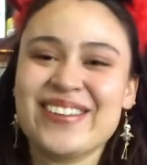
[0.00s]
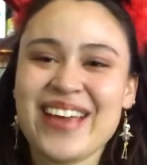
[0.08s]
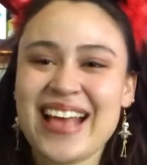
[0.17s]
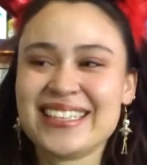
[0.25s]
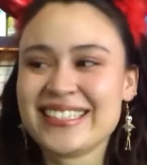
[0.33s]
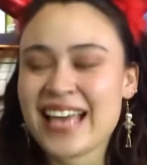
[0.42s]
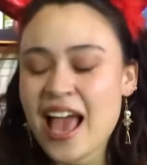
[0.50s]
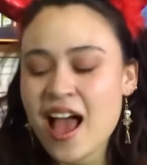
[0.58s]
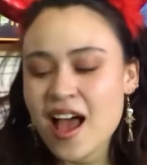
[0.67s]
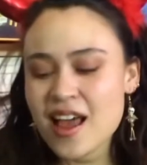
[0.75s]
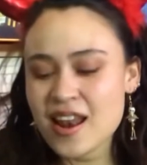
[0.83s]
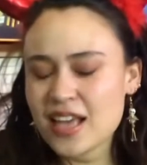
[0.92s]
so yes,
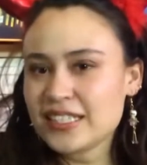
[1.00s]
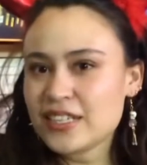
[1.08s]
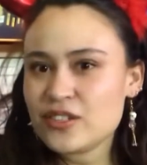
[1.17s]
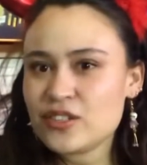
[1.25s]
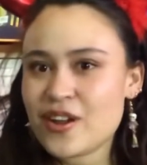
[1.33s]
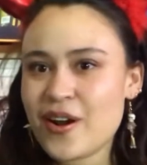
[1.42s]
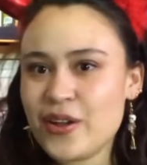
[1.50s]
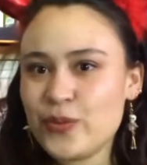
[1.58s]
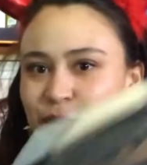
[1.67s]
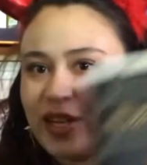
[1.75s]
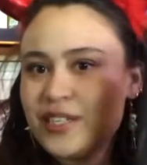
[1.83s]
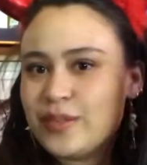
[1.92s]
let's get started
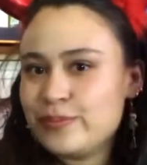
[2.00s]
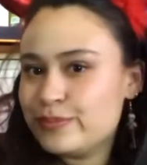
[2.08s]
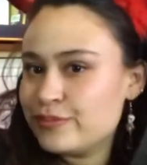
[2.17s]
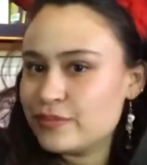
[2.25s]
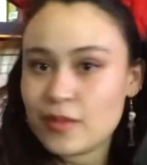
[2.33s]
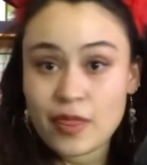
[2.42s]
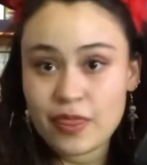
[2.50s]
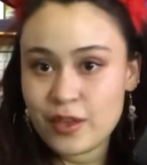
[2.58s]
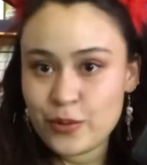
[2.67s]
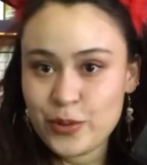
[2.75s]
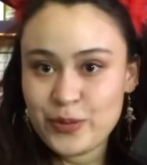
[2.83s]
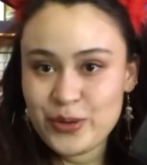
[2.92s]
with the
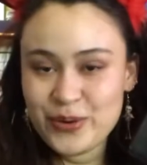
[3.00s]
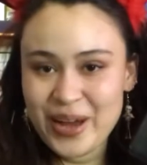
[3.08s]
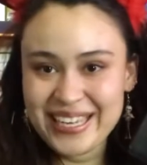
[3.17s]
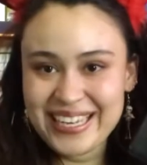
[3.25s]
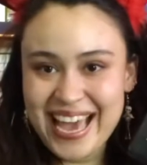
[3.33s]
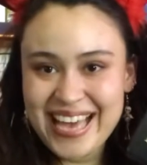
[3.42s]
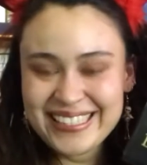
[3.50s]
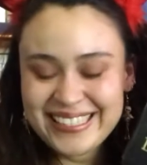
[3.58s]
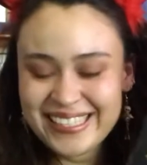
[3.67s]
review, I guess.